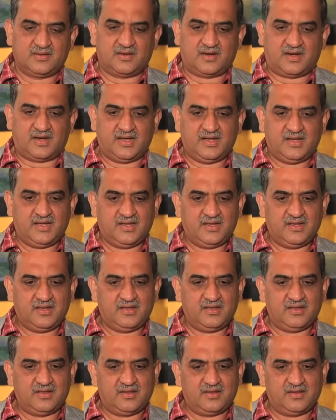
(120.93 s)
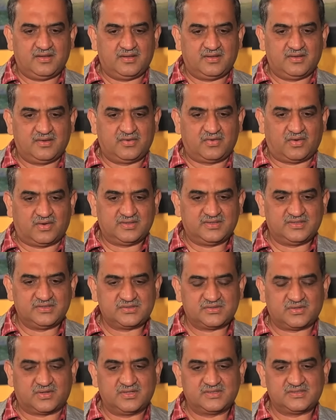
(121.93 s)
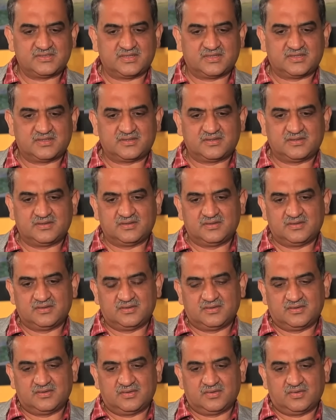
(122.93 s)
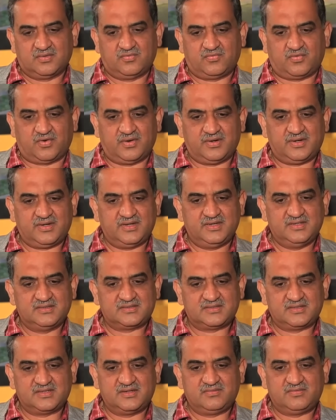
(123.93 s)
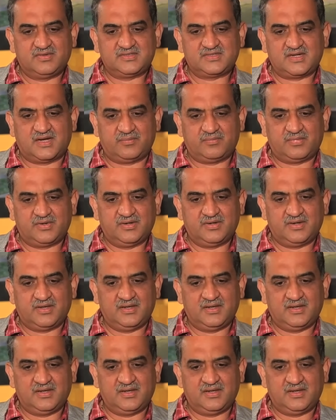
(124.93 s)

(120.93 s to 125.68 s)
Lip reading: I got this Shaurya Chakra for an incident which happened